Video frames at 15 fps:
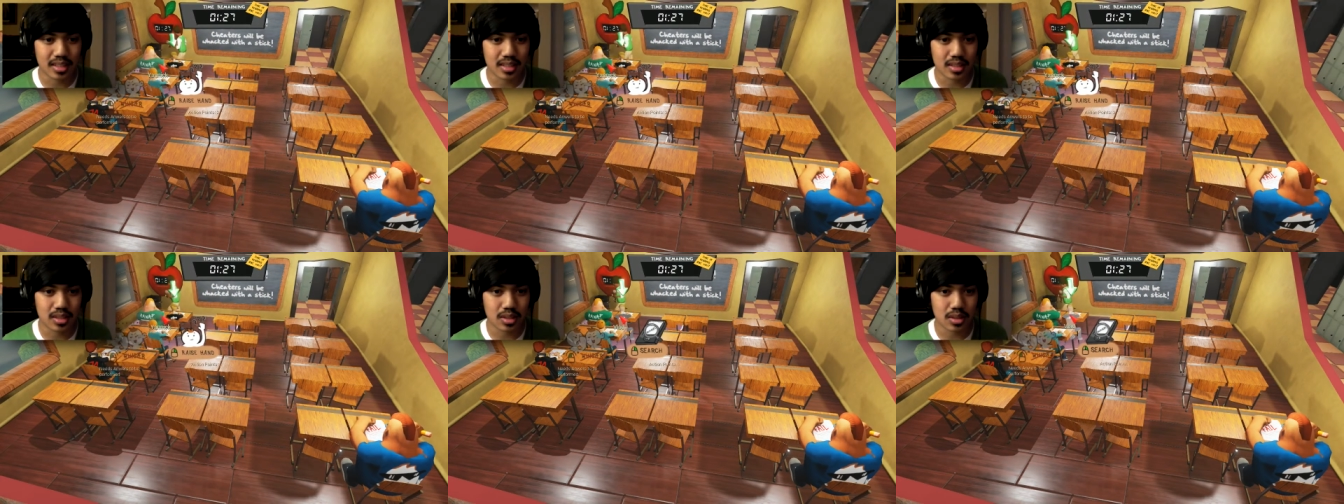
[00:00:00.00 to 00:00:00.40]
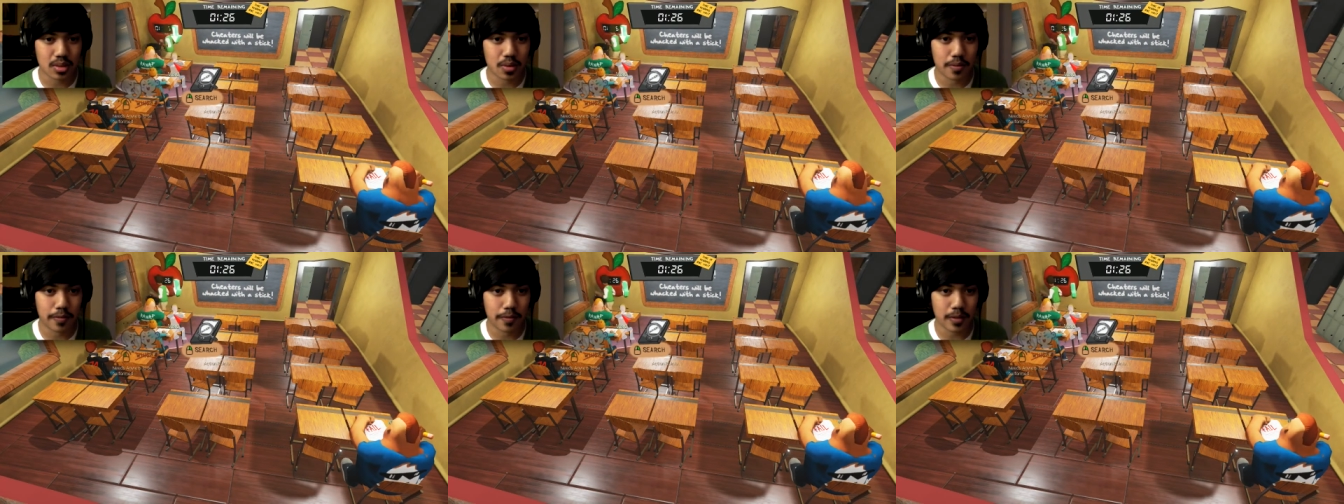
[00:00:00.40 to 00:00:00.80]

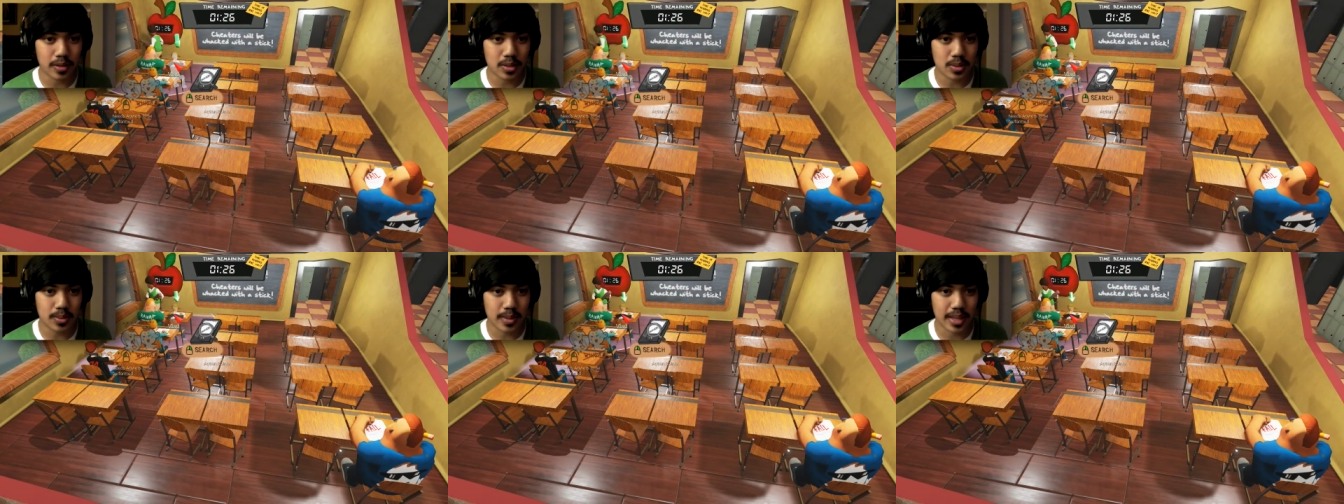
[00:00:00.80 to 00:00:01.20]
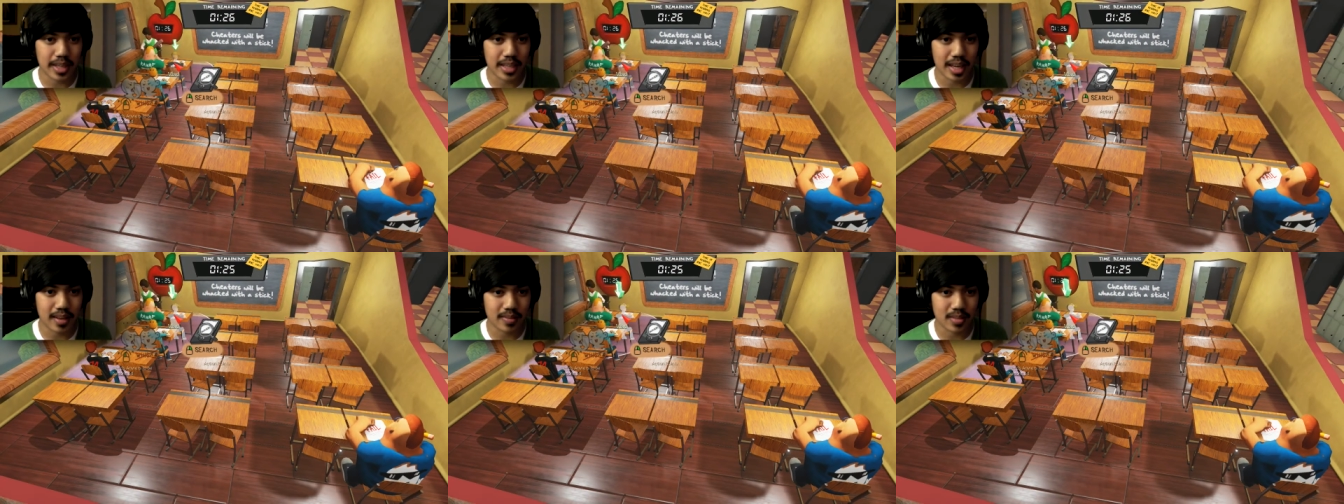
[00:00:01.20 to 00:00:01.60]
So first what I
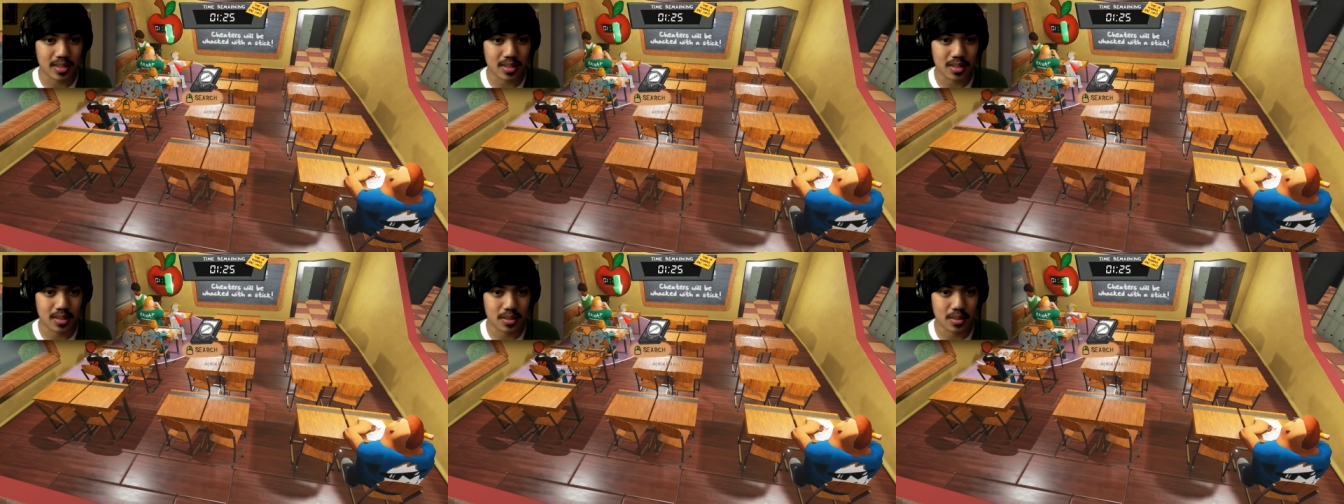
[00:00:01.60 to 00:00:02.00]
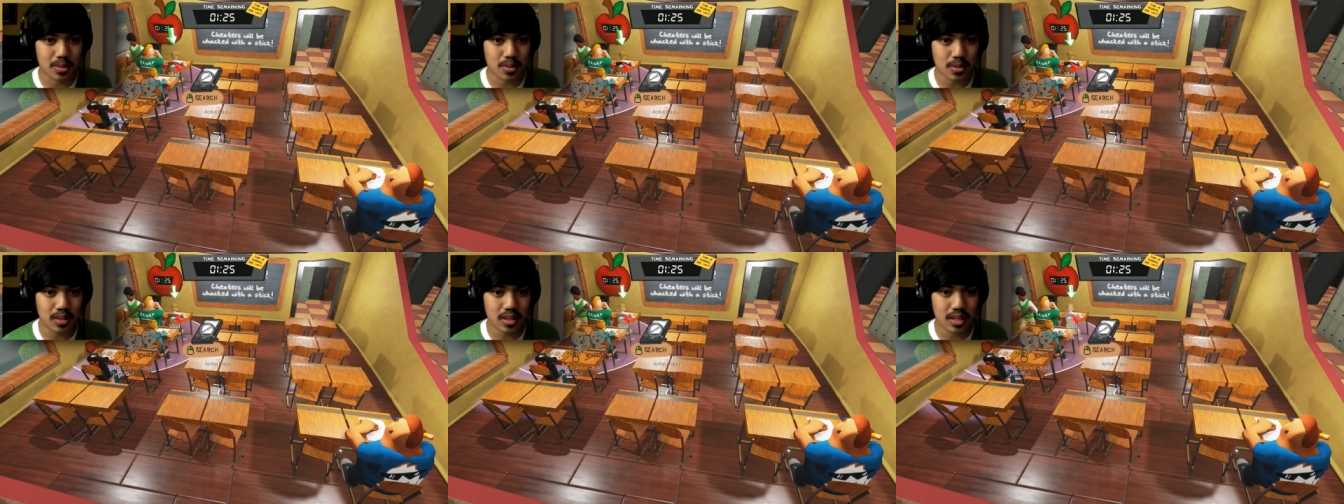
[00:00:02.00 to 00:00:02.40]
have to
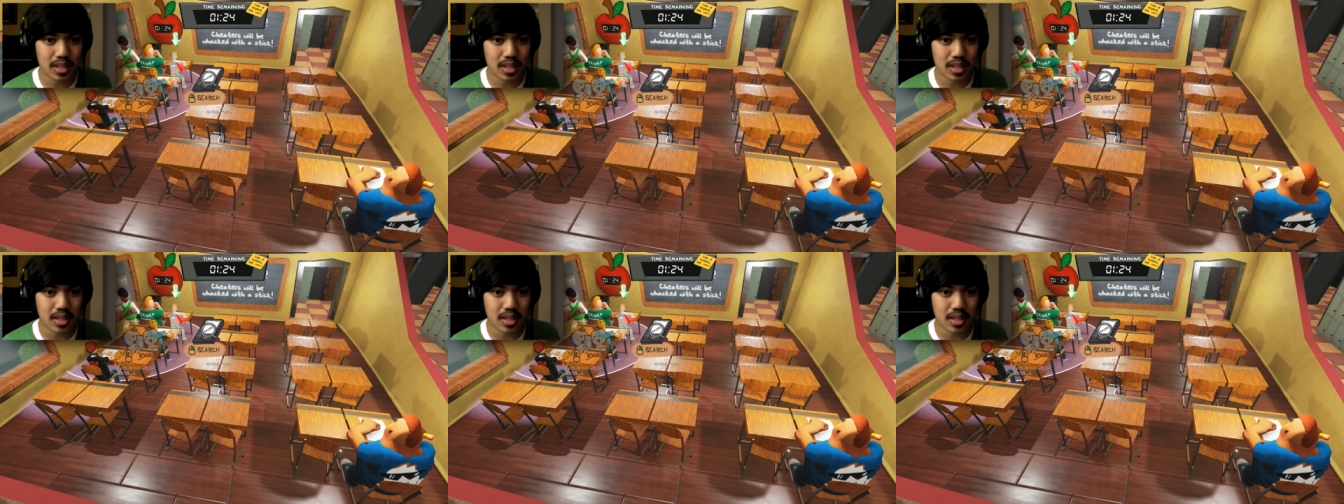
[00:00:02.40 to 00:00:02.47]
do